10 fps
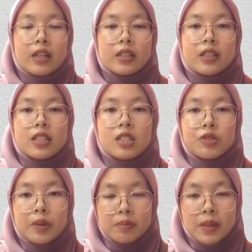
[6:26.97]

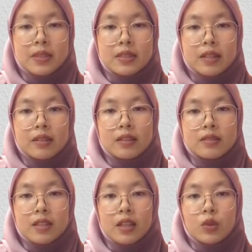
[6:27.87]
Descriptive
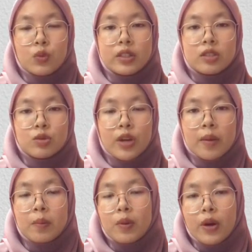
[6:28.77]
statistics were
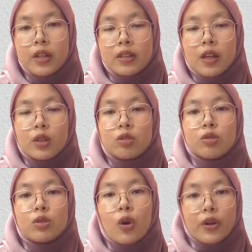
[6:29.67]
employed
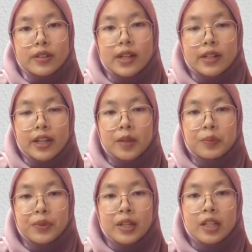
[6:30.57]
to conduct a
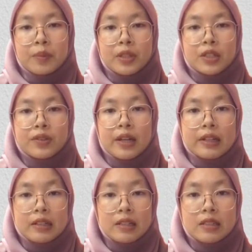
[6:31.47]
preliminary
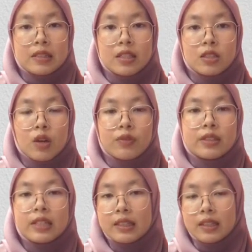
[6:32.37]
analysis of
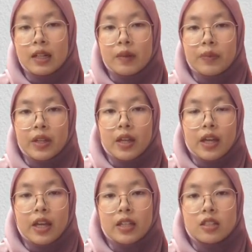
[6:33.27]
the data,
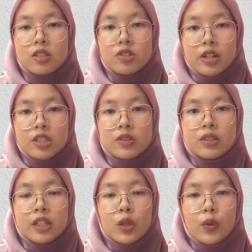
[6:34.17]
and
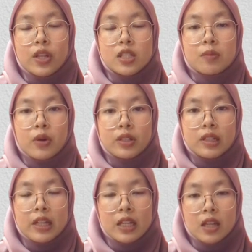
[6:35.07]
structural equation
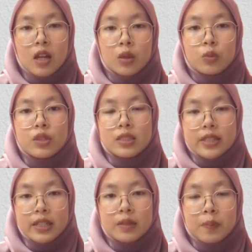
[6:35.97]
modeling was
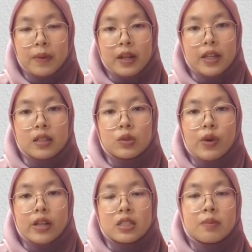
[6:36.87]
then applied
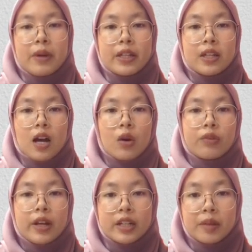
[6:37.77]
to examine how
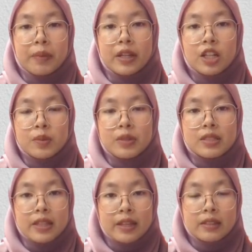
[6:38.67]
record
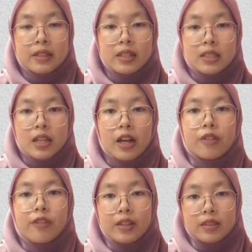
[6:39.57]
management standards
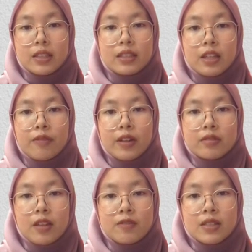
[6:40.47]
affected the
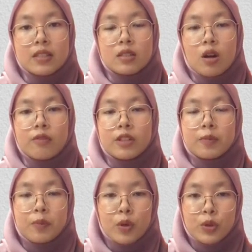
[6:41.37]
effectiveness of the
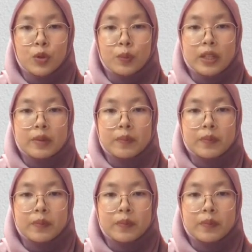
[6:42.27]
procurement.